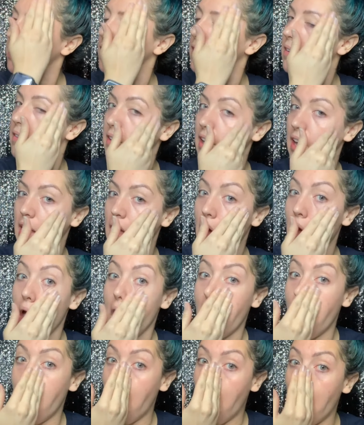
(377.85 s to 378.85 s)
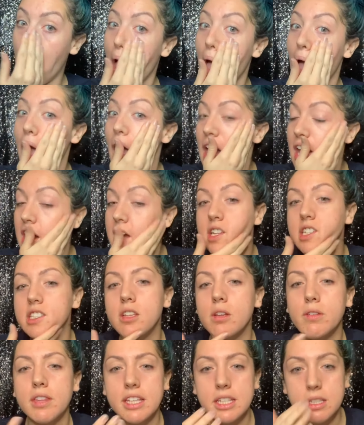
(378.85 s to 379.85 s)
Okay.
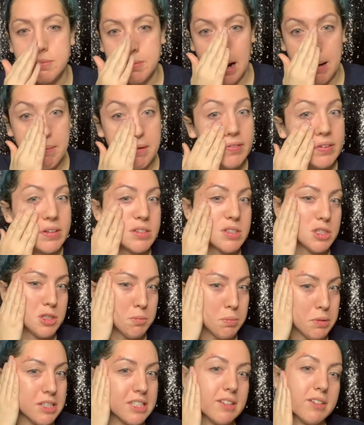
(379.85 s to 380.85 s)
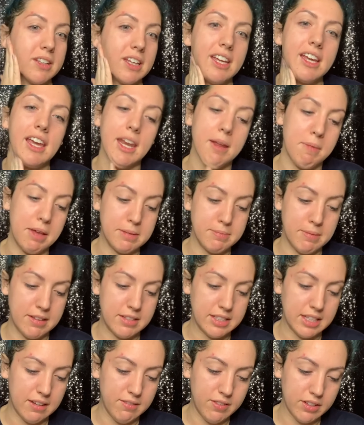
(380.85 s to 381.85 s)
So this primer feels super silky, and it makes my
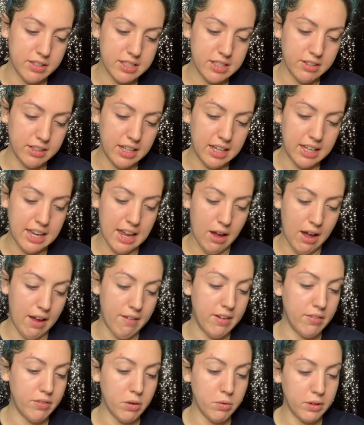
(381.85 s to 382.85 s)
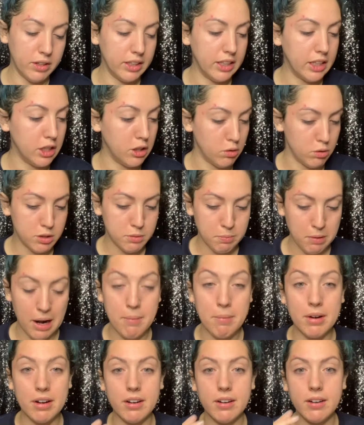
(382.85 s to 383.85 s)
skin feel silky. Now, I've never really used
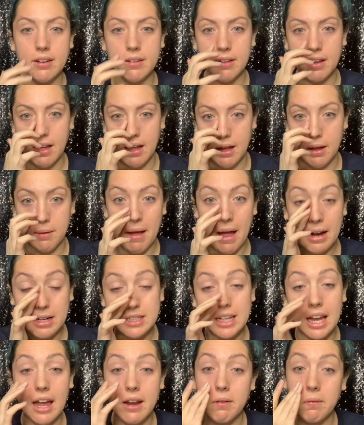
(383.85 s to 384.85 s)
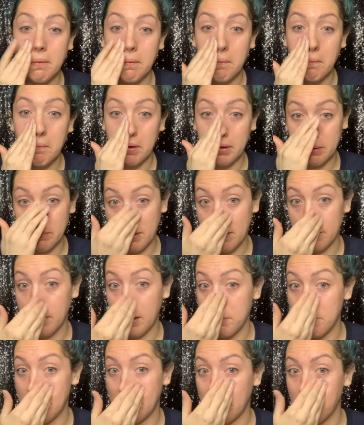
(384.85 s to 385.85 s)
primer. Actually, I don't really wear a lot
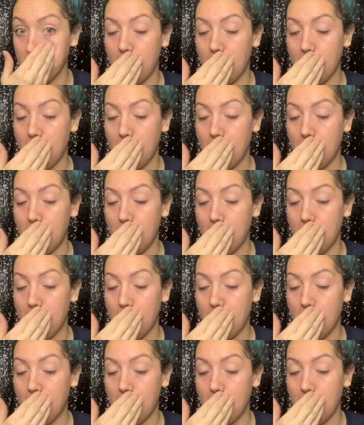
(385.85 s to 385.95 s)
of makeup.